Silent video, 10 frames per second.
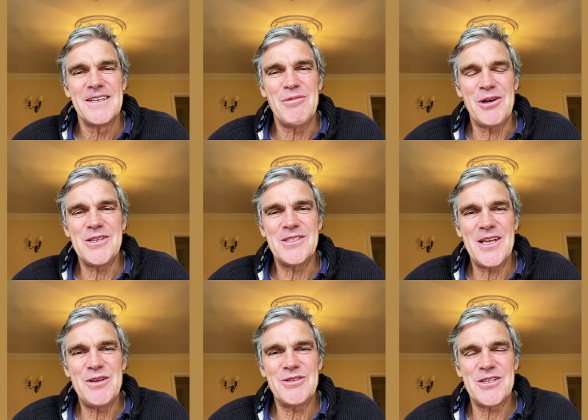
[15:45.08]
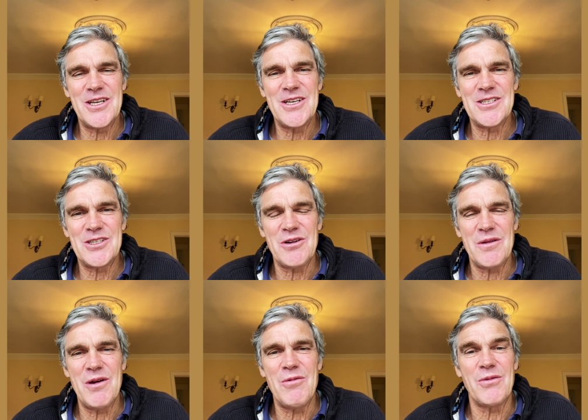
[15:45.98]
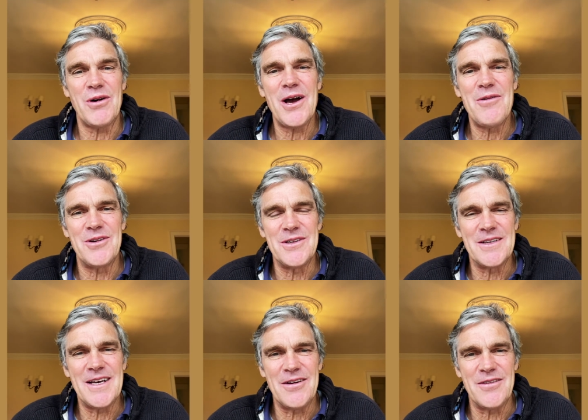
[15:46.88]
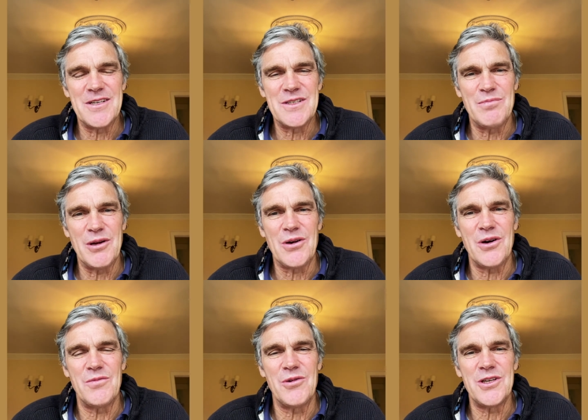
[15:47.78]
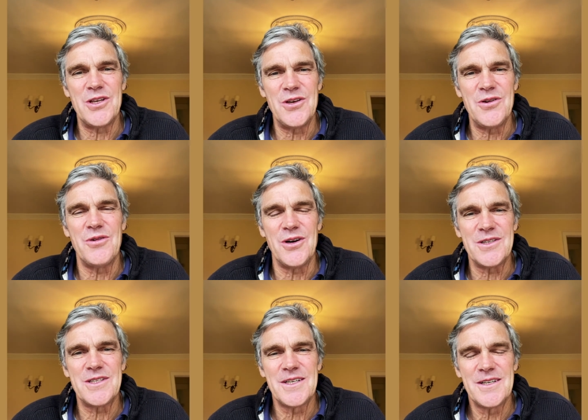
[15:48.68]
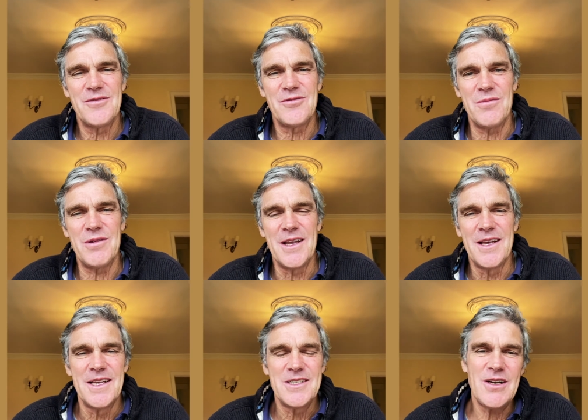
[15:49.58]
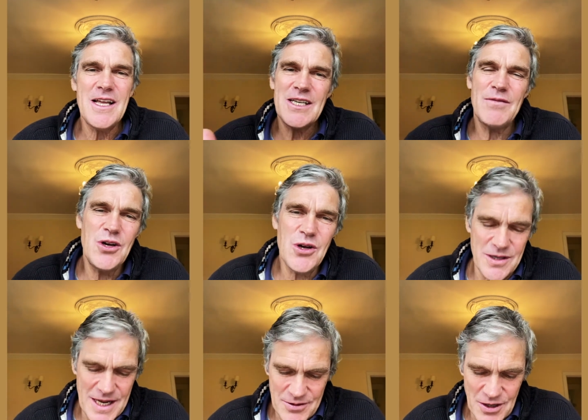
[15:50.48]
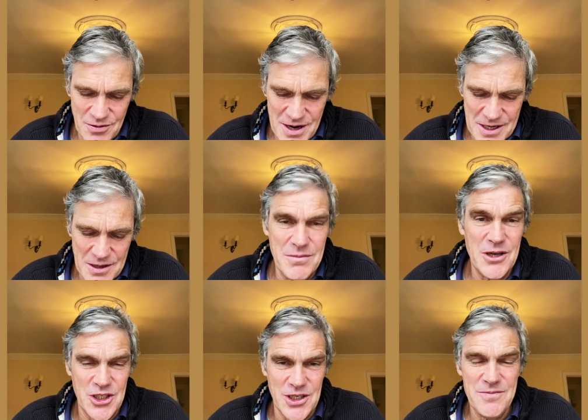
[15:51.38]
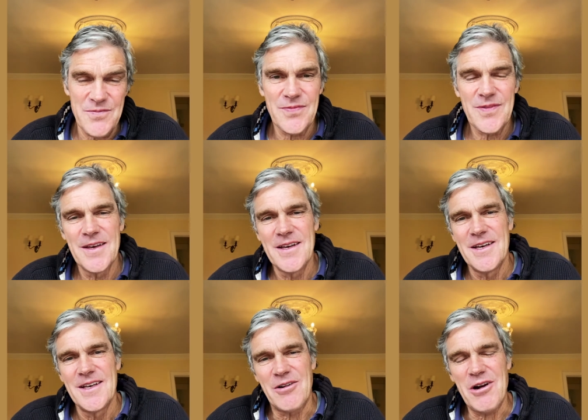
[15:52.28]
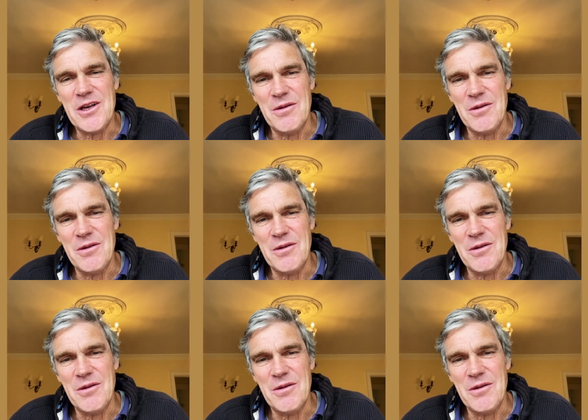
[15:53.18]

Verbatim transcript: because then your decision's not going to be what do I want out of this, but God, what do you want from it? So let's have a look now at the Great Commission. Great